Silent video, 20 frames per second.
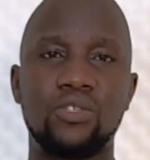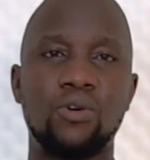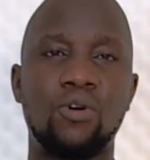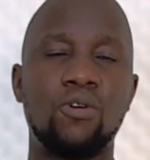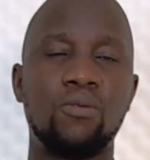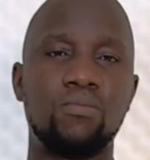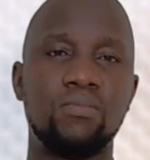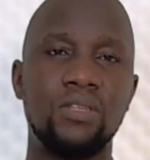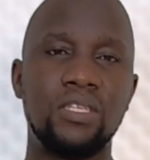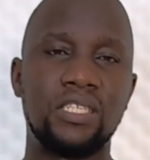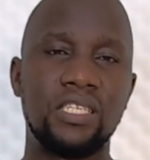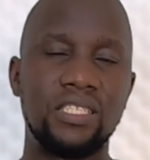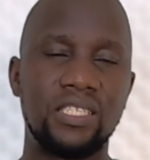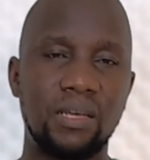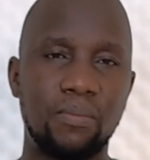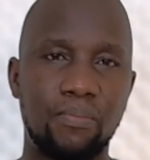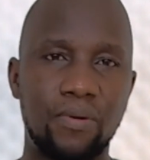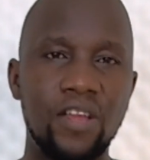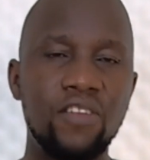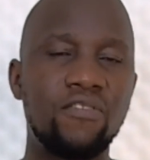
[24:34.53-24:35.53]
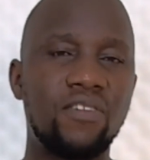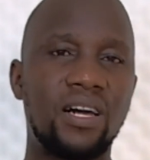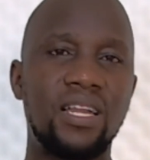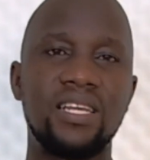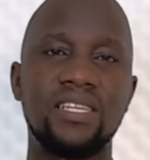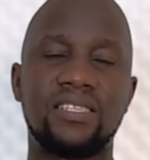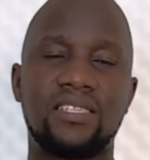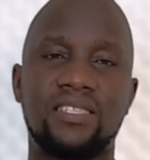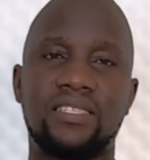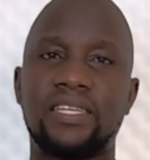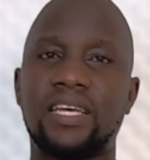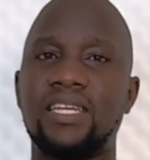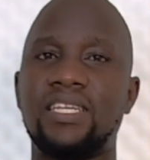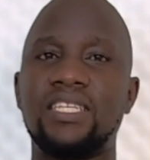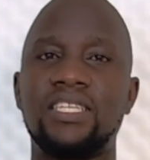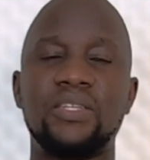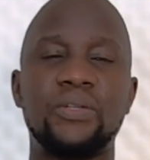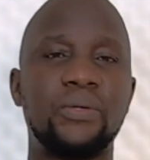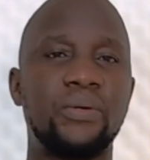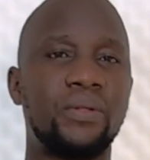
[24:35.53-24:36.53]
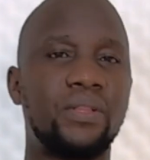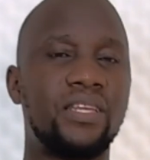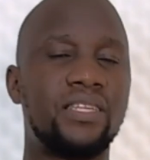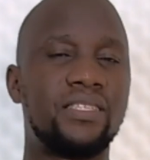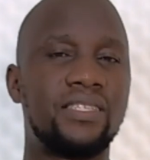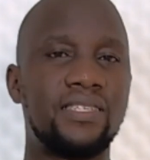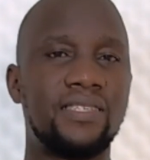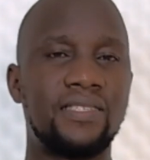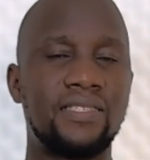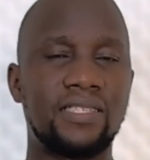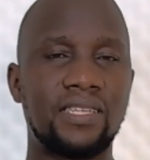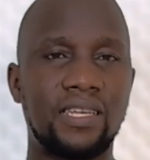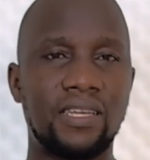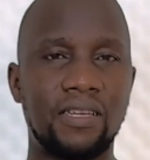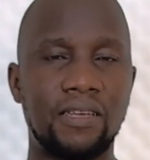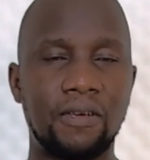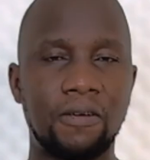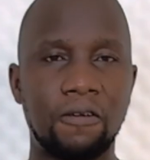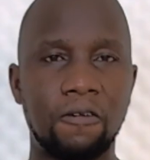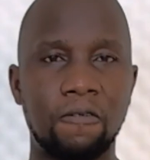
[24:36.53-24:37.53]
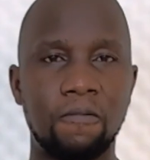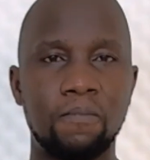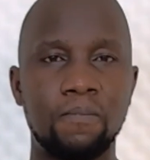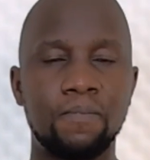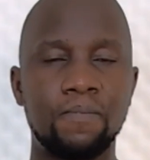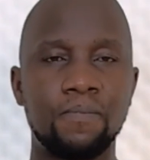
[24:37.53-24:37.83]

or this is a prevalence study, or this is a